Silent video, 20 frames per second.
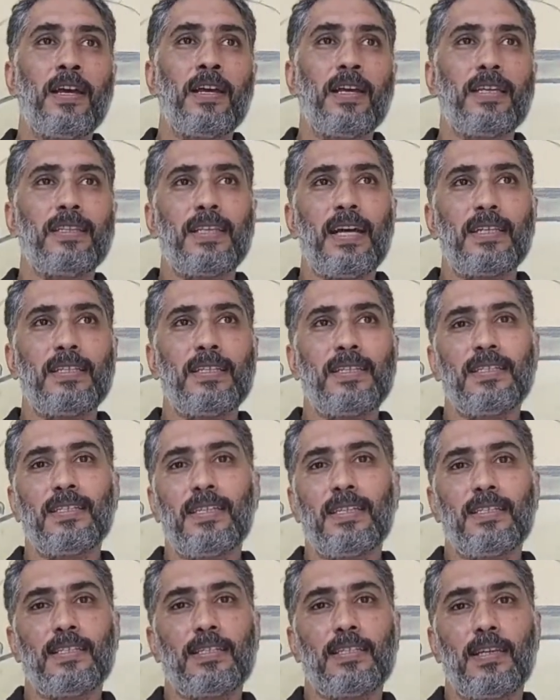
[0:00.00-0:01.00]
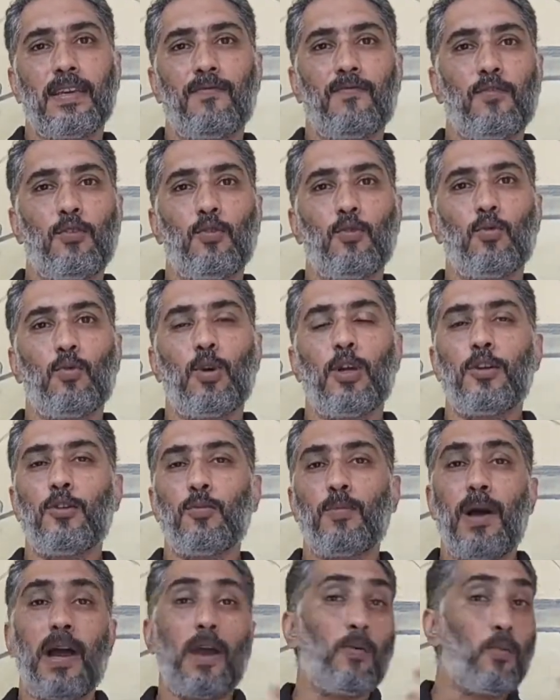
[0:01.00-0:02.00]
in that sense, it's, if you were to
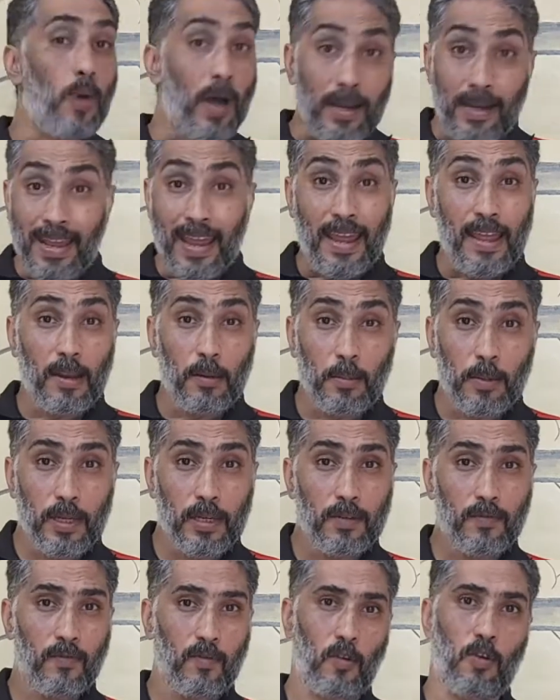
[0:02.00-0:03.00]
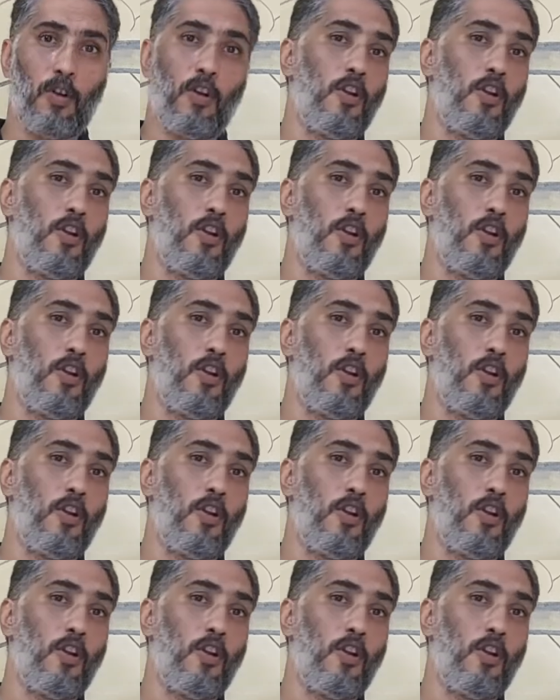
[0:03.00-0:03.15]
buy one helmet for